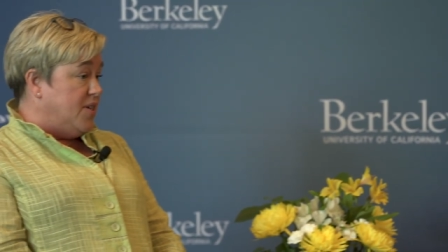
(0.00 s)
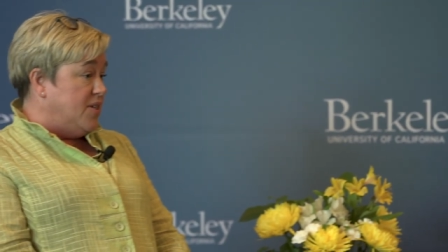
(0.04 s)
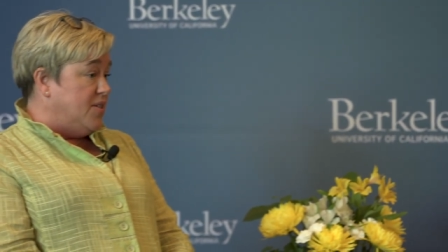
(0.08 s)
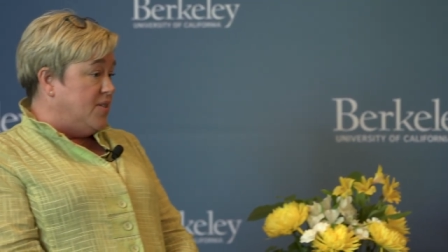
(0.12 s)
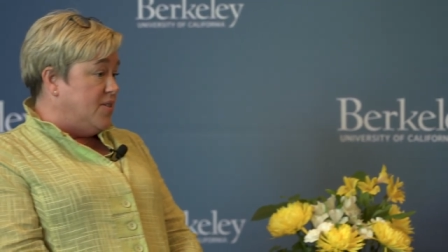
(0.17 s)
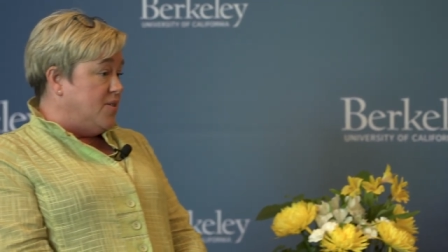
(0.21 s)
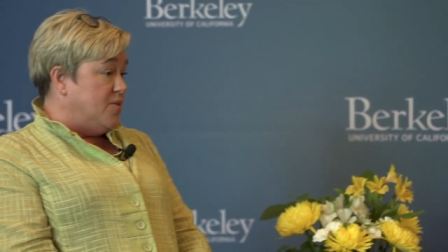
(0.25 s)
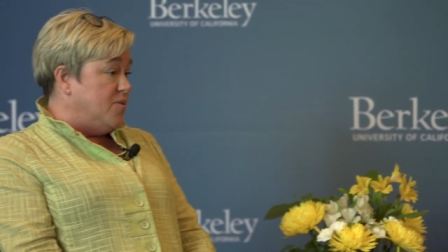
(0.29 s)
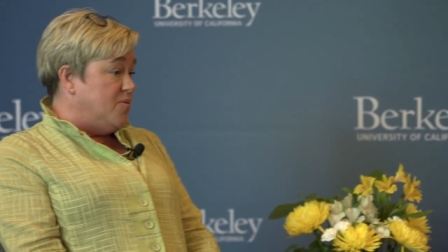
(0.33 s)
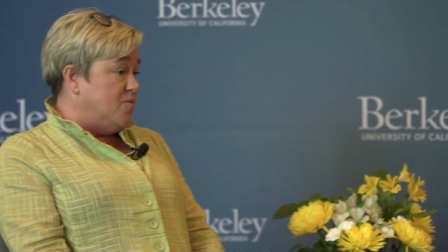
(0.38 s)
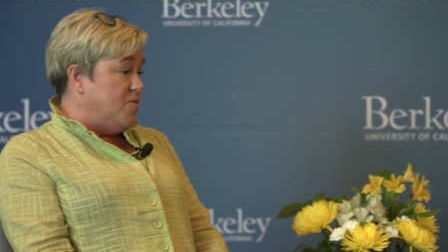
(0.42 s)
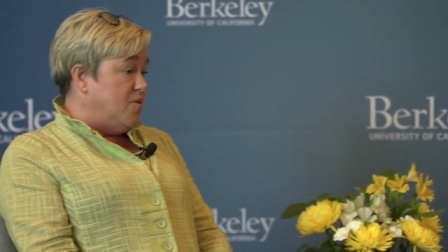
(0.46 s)

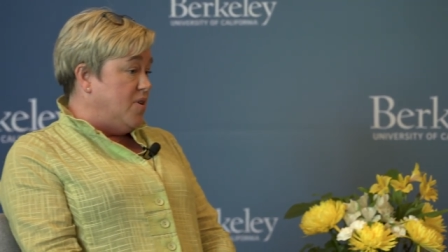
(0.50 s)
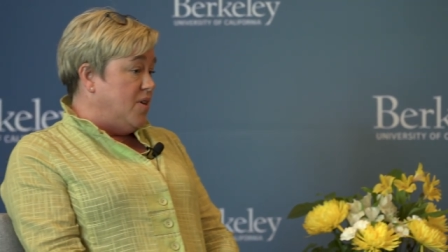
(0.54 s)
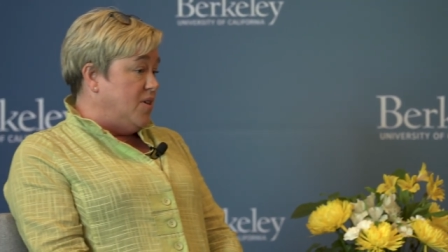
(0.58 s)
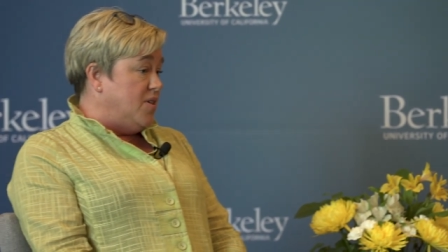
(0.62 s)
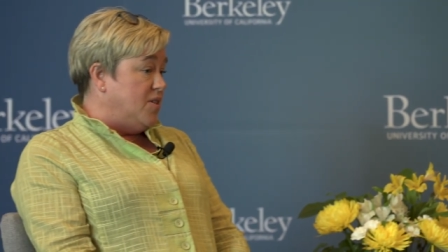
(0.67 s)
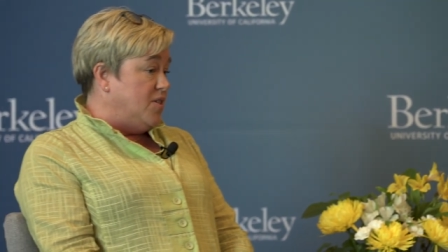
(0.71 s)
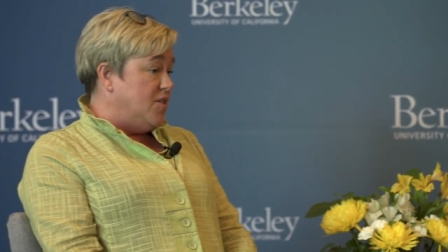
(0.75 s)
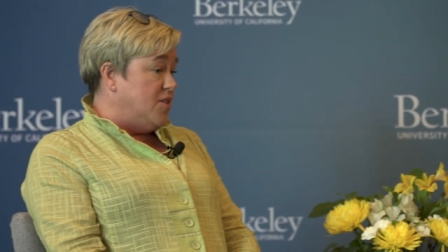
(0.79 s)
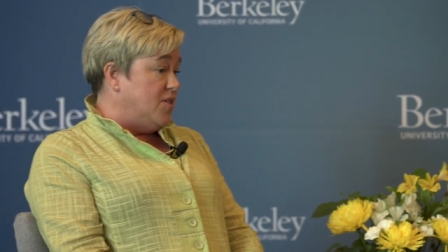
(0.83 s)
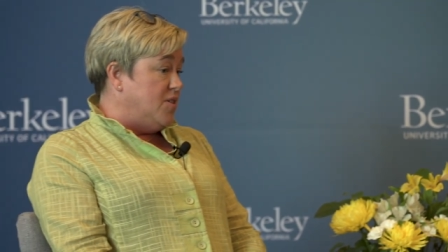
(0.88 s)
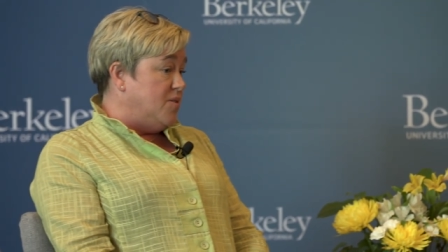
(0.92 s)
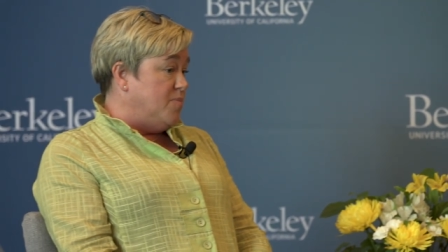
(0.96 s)
It's,
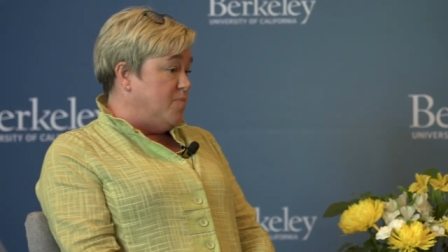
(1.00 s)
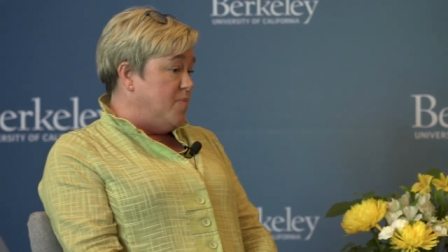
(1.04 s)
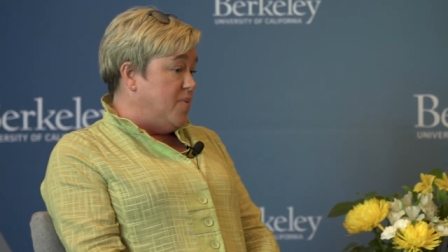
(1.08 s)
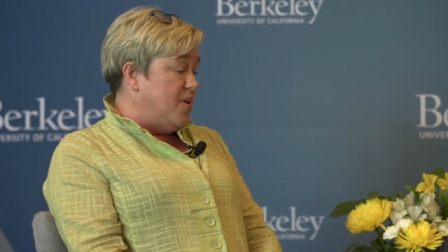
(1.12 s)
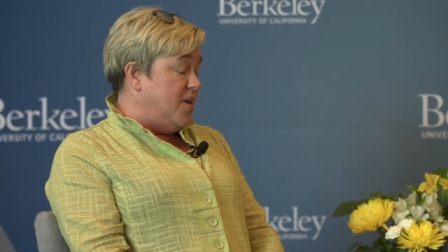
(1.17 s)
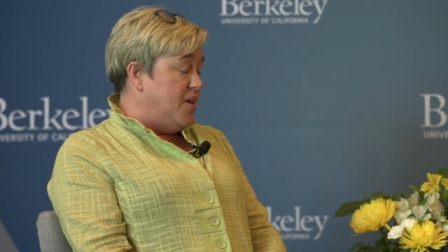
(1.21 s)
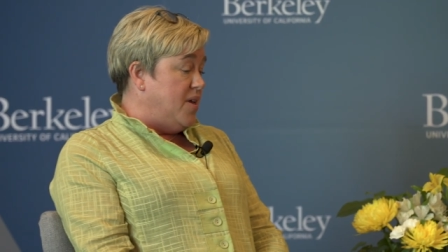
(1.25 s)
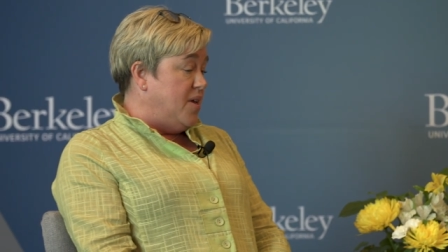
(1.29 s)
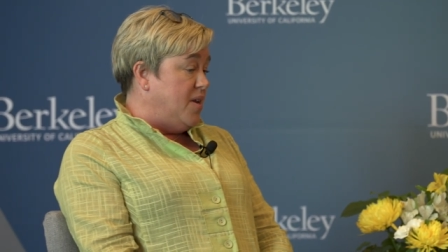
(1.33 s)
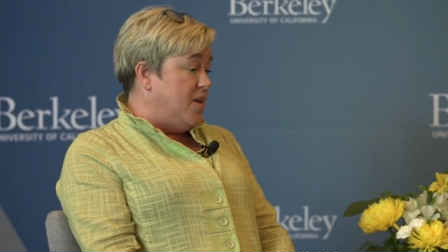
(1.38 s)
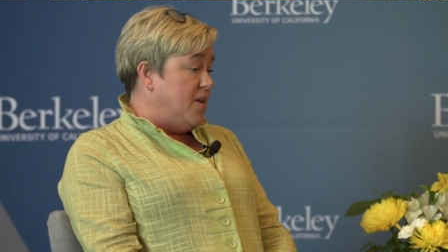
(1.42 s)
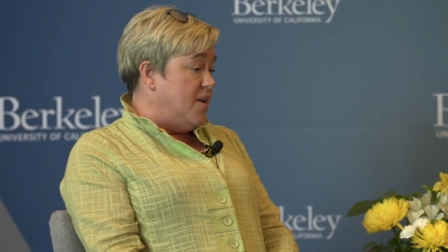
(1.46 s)
it's
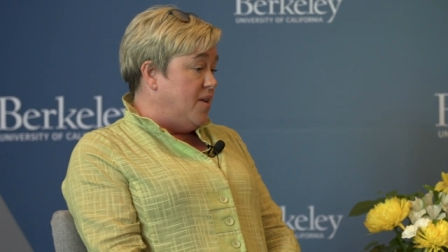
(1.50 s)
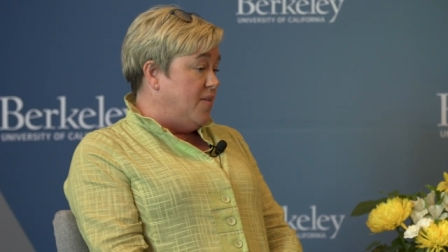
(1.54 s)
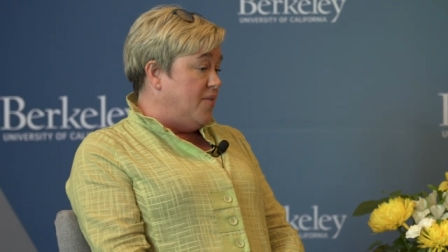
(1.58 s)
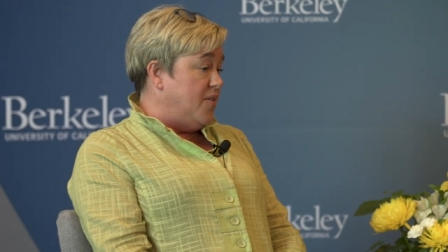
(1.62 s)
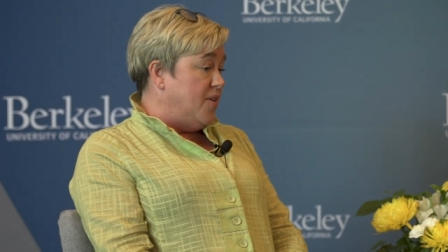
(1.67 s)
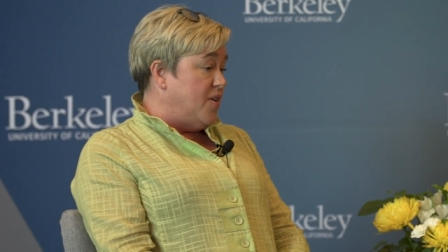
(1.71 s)
been at